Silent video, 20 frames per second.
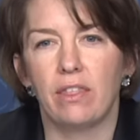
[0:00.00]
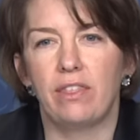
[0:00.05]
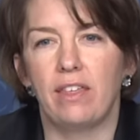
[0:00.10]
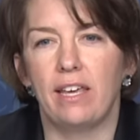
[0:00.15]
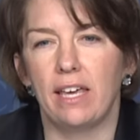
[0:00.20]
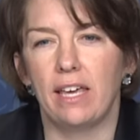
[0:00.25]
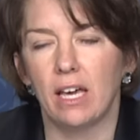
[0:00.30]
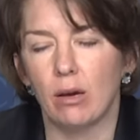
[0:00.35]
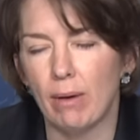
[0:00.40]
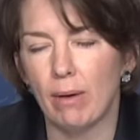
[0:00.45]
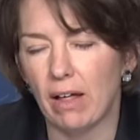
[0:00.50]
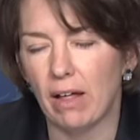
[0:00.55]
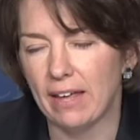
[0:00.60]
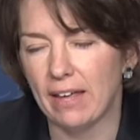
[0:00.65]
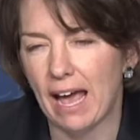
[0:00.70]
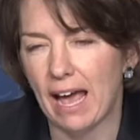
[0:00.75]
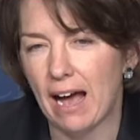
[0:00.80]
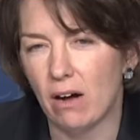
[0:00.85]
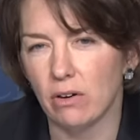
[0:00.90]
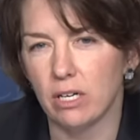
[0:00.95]
thinking about
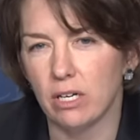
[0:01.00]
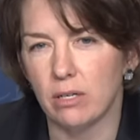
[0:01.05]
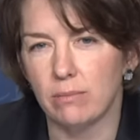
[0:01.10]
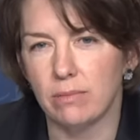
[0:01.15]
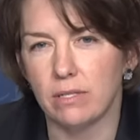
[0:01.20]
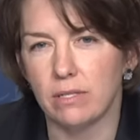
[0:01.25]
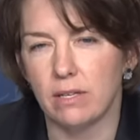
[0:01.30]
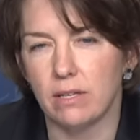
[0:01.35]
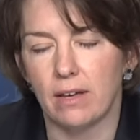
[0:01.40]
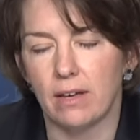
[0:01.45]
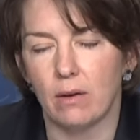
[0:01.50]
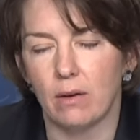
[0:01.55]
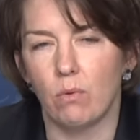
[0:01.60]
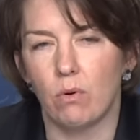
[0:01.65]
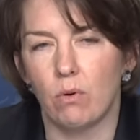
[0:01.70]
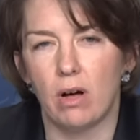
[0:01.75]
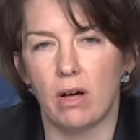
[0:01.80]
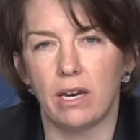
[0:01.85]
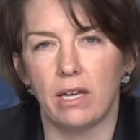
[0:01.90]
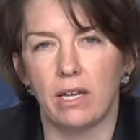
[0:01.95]
the outcomes that they
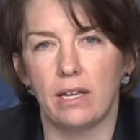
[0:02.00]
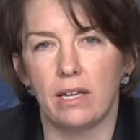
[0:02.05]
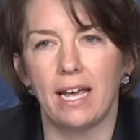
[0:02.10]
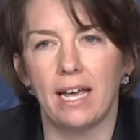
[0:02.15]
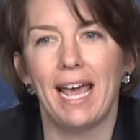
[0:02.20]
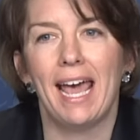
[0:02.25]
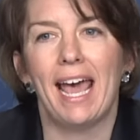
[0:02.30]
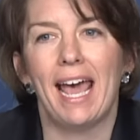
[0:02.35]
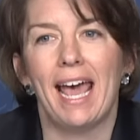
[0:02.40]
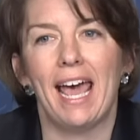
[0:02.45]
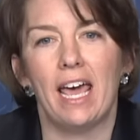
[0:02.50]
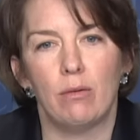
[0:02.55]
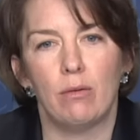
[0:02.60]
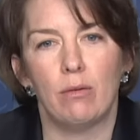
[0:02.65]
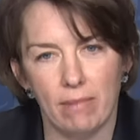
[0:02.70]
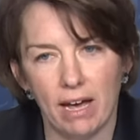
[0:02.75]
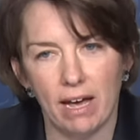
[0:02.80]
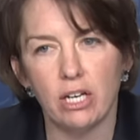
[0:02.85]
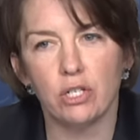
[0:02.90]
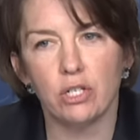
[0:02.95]
wanted,
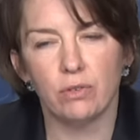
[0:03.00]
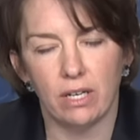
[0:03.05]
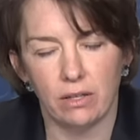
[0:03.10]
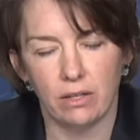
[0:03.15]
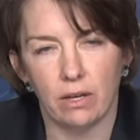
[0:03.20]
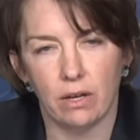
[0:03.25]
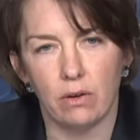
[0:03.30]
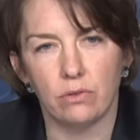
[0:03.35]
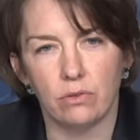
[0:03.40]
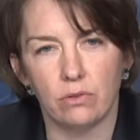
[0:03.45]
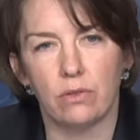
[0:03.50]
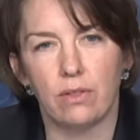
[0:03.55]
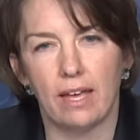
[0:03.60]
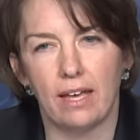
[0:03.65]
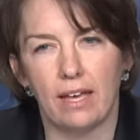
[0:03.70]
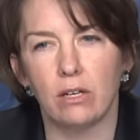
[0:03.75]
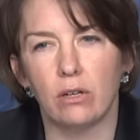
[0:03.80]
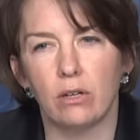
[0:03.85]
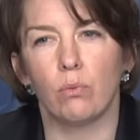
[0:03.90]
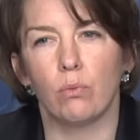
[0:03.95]
and measuring those so
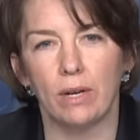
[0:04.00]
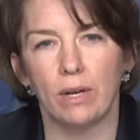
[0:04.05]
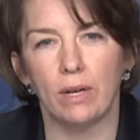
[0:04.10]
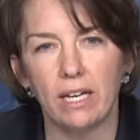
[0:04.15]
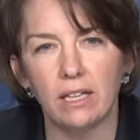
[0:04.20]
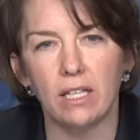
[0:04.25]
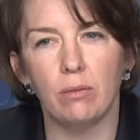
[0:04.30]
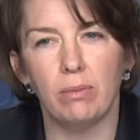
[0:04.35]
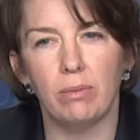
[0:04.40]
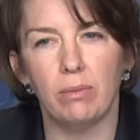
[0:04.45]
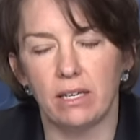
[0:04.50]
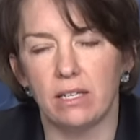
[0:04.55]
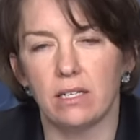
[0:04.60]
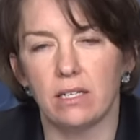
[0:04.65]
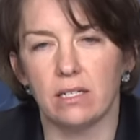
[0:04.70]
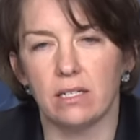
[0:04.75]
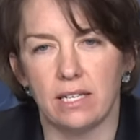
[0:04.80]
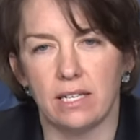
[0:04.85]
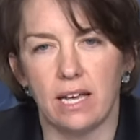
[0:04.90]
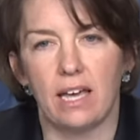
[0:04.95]
they could really
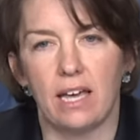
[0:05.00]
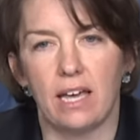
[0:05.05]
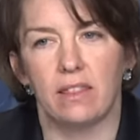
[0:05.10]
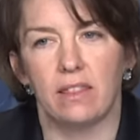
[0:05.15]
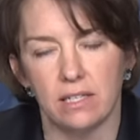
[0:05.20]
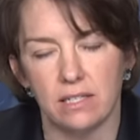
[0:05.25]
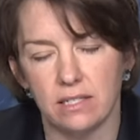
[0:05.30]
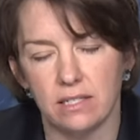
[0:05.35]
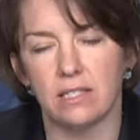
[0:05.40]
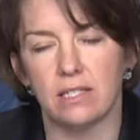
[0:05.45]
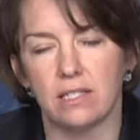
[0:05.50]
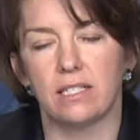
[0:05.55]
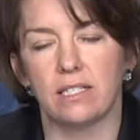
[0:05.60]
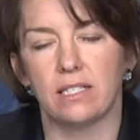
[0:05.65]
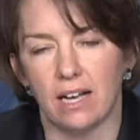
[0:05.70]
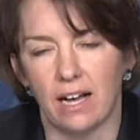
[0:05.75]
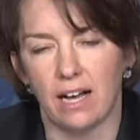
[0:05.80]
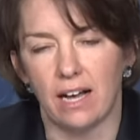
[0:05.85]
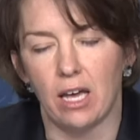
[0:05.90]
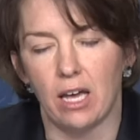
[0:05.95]
begin to say, this is the
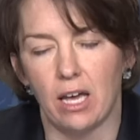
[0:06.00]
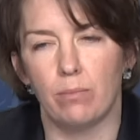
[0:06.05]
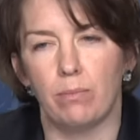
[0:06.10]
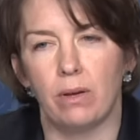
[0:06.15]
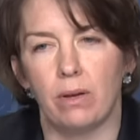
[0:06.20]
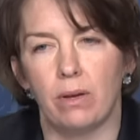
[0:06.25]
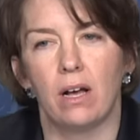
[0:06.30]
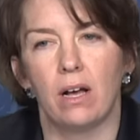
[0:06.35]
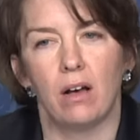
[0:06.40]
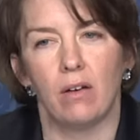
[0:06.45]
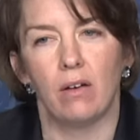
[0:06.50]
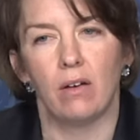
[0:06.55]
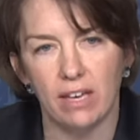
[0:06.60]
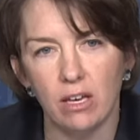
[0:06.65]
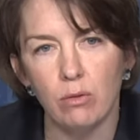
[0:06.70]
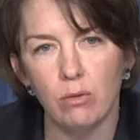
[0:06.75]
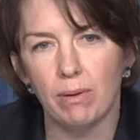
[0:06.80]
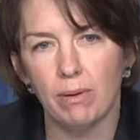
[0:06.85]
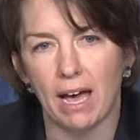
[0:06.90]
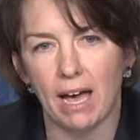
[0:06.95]
type of
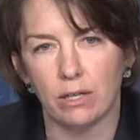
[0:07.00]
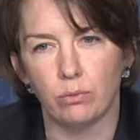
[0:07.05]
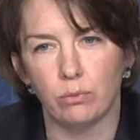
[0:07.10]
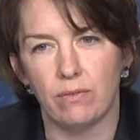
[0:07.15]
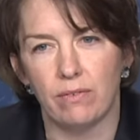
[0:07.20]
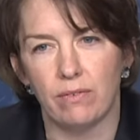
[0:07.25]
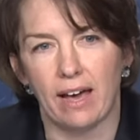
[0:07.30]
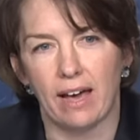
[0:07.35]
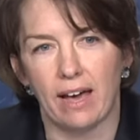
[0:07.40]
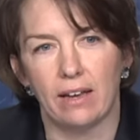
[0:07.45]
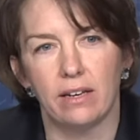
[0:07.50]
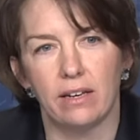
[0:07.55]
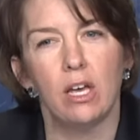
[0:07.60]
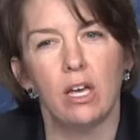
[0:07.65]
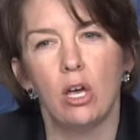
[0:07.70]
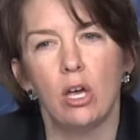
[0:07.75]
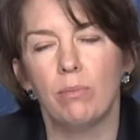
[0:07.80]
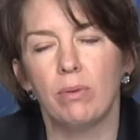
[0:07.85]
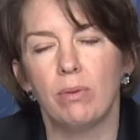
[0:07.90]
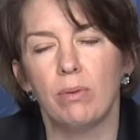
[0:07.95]
impact we've had
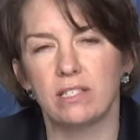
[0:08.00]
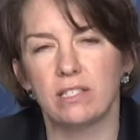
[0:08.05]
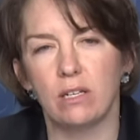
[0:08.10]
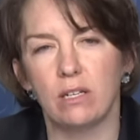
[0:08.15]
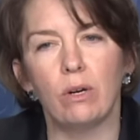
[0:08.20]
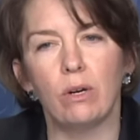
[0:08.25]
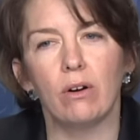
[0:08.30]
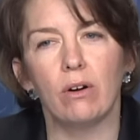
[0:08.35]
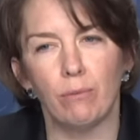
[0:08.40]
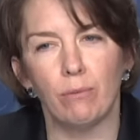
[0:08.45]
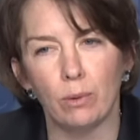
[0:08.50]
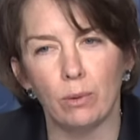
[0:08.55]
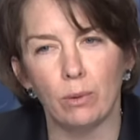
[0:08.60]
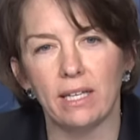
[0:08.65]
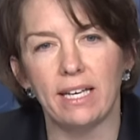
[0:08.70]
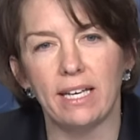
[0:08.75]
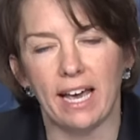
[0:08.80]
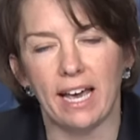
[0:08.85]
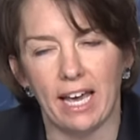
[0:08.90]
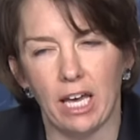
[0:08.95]
because then we're
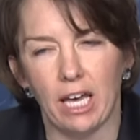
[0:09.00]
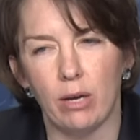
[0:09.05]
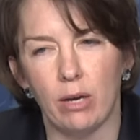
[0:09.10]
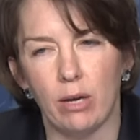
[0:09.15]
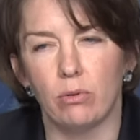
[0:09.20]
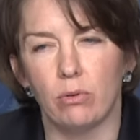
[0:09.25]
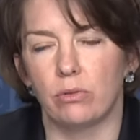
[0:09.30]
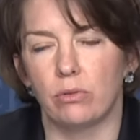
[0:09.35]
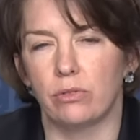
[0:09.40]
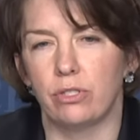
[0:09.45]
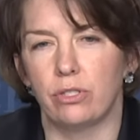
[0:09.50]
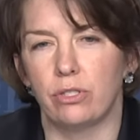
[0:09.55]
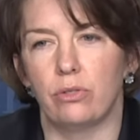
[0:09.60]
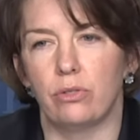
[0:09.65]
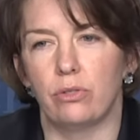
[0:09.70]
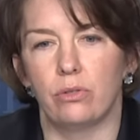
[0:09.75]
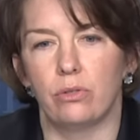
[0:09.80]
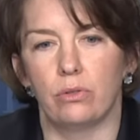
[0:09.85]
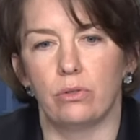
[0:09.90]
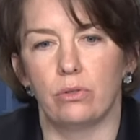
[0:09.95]
really able
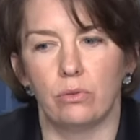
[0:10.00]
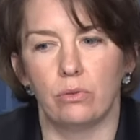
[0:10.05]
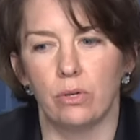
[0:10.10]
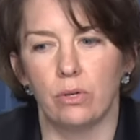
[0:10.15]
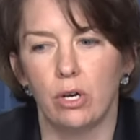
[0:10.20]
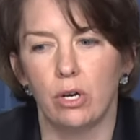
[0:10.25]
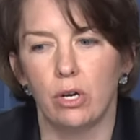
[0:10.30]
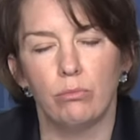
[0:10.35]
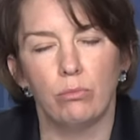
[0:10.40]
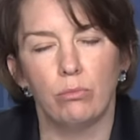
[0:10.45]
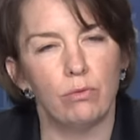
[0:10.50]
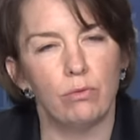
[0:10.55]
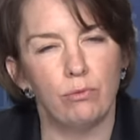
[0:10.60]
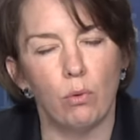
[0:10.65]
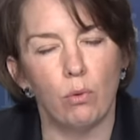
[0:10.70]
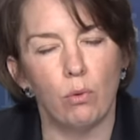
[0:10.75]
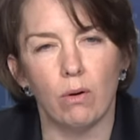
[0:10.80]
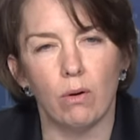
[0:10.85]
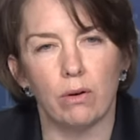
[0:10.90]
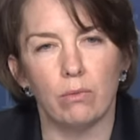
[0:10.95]
to move
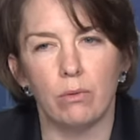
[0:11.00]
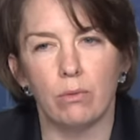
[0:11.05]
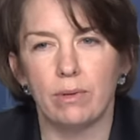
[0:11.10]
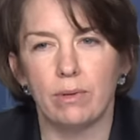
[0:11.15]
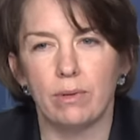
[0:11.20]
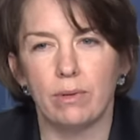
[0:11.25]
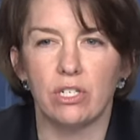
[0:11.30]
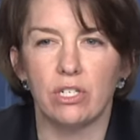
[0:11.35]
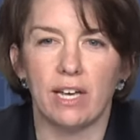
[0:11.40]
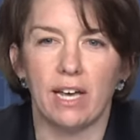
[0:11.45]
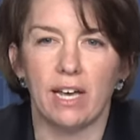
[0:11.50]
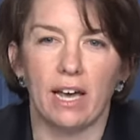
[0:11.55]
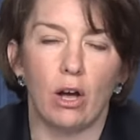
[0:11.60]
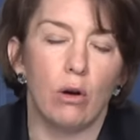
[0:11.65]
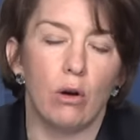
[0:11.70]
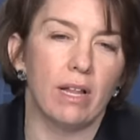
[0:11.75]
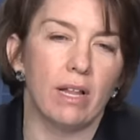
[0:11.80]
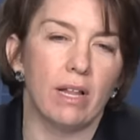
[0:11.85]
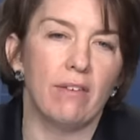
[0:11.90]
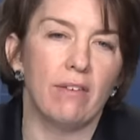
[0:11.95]
forward when we just say
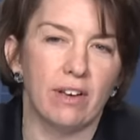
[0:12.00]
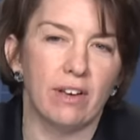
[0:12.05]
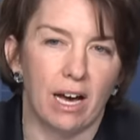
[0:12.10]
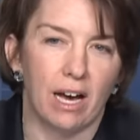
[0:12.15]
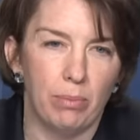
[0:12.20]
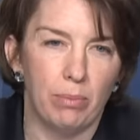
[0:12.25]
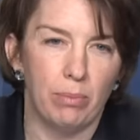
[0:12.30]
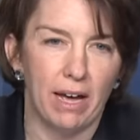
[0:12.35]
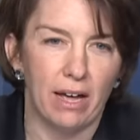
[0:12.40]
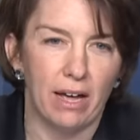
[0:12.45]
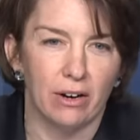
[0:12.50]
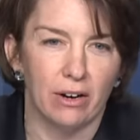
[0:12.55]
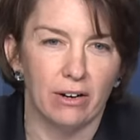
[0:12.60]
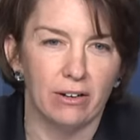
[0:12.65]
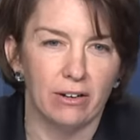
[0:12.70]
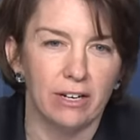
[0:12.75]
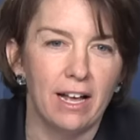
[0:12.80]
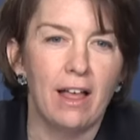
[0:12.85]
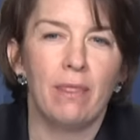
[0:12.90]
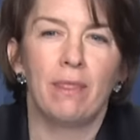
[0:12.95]
oh life got
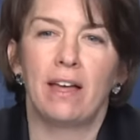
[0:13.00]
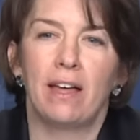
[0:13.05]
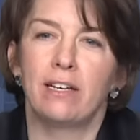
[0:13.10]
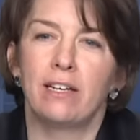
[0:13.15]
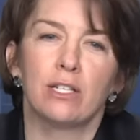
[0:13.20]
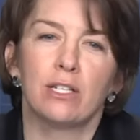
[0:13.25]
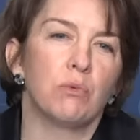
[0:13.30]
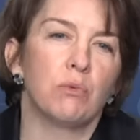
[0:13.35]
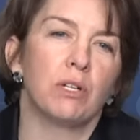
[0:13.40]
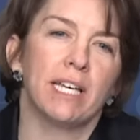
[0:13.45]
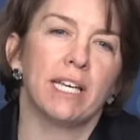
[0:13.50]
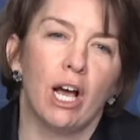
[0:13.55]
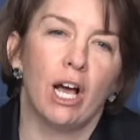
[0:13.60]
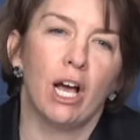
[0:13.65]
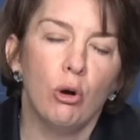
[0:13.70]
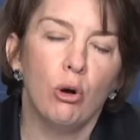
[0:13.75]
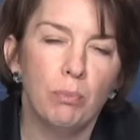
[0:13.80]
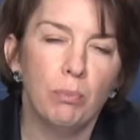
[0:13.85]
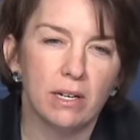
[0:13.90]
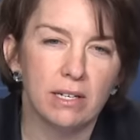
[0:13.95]
better that doesn't really
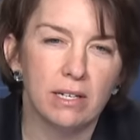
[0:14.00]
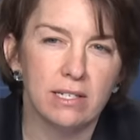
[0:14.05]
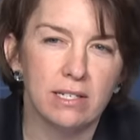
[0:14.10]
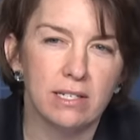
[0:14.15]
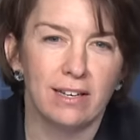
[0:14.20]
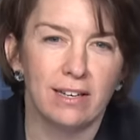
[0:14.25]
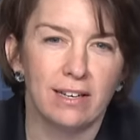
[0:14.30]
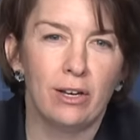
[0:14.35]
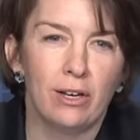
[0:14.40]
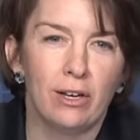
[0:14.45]
help us